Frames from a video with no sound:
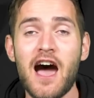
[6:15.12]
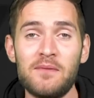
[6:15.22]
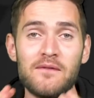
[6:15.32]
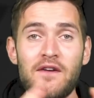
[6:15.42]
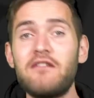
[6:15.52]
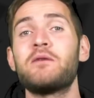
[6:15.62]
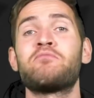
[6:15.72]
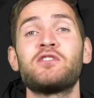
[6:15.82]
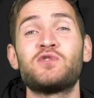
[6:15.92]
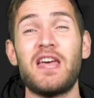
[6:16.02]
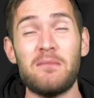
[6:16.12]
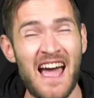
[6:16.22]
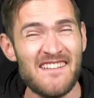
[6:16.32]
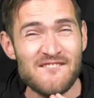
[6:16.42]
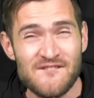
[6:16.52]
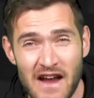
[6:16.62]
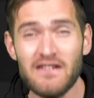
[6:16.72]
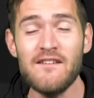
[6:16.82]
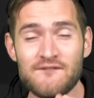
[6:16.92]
I've been very impressed with them and very,